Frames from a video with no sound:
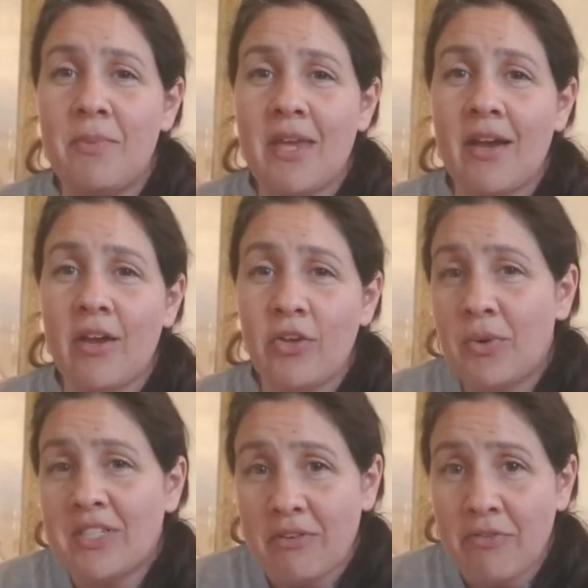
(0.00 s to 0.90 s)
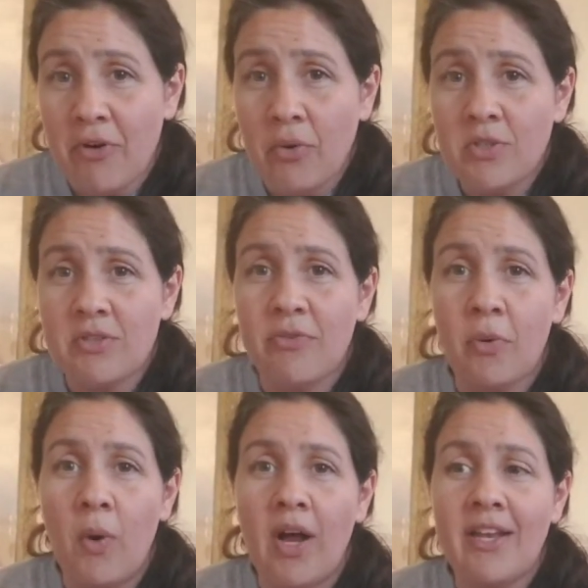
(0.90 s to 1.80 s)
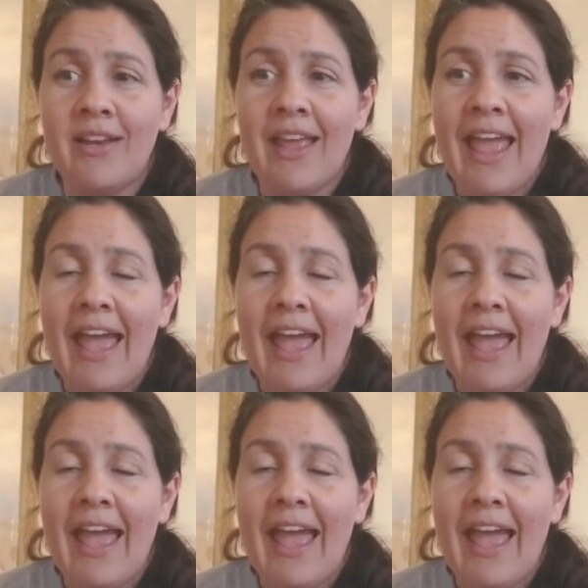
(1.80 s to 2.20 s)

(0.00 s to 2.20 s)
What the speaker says: be you get to vote for one,